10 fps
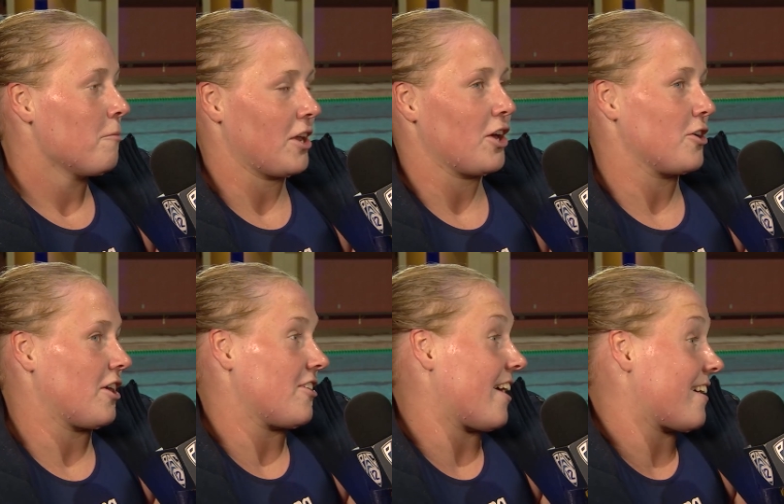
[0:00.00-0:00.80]
but I you
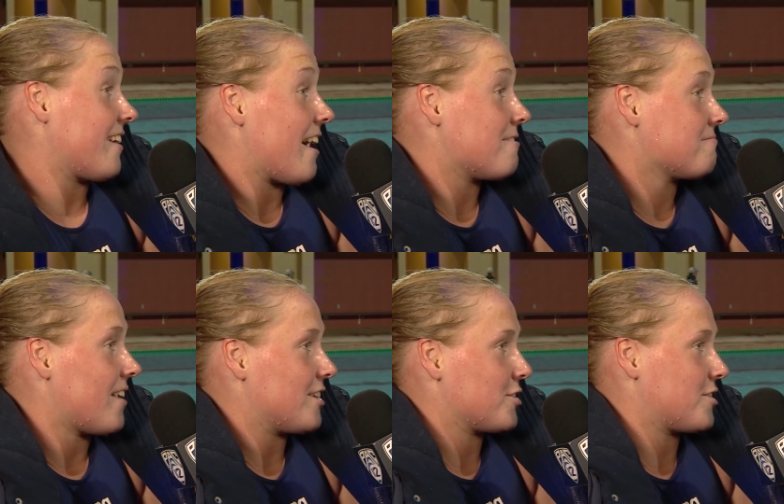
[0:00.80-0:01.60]
know like yeah,
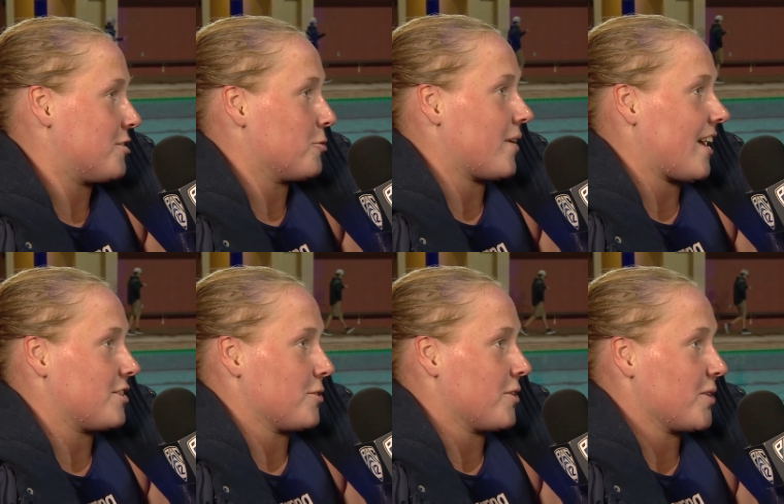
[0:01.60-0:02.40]
I just do what I
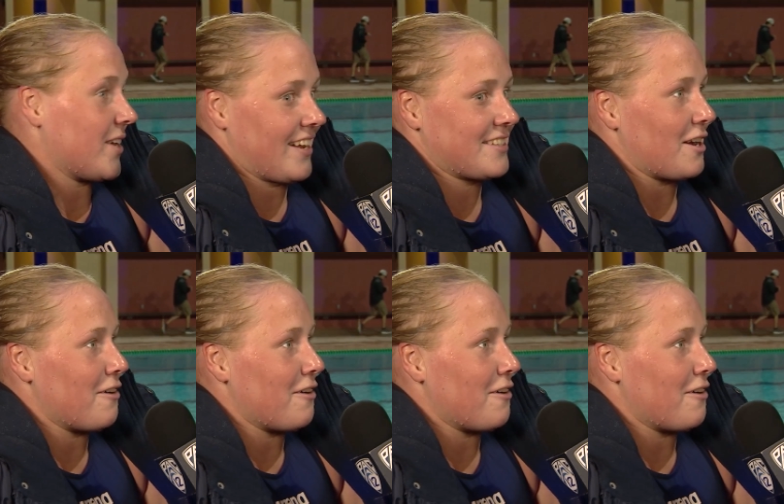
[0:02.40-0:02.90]
do good, and that's